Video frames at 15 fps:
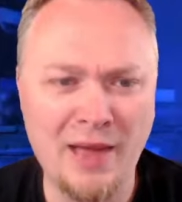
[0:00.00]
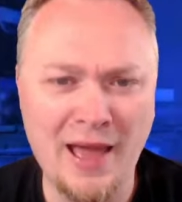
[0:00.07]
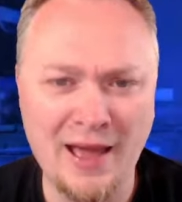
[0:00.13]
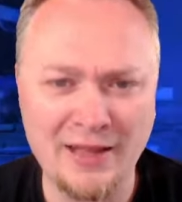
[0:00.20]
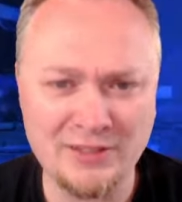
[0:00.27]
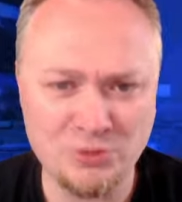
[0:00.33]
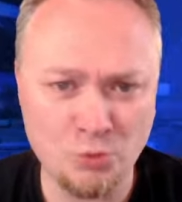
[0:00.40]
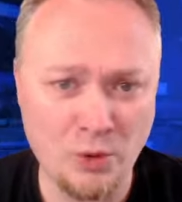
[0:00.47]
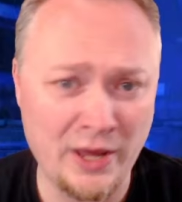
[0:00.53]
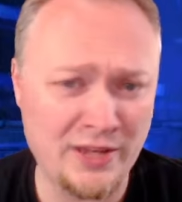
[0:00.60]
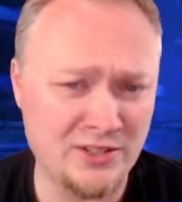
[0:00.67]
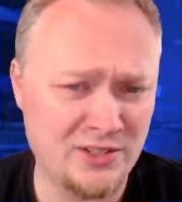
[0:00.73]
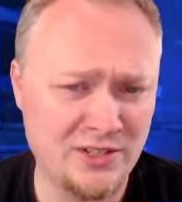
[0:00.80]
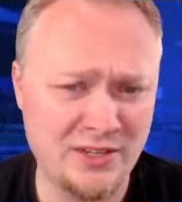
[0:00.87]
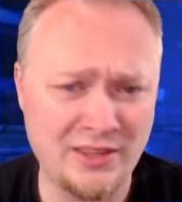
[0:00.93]
adds
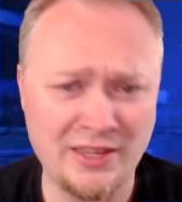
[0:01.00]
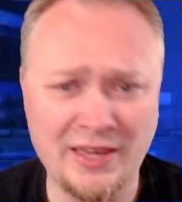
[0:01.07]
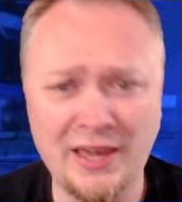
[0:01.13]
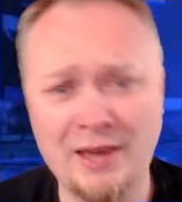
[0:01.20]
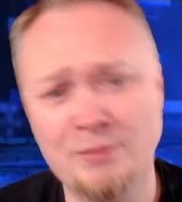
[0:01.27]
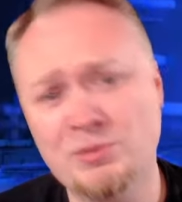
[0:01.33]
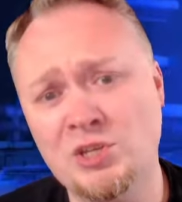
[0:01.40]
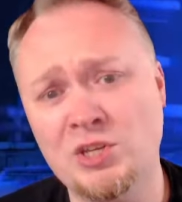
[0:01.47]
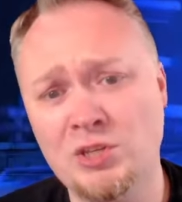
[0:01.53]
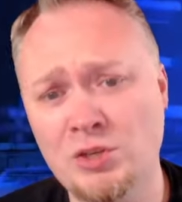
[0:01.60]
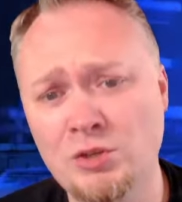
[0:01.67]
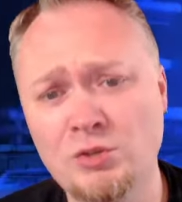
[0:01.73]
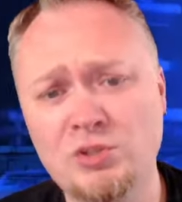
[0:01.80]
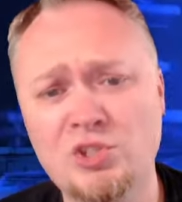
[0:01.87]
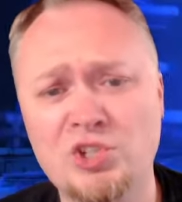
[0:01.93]
ways into the game to use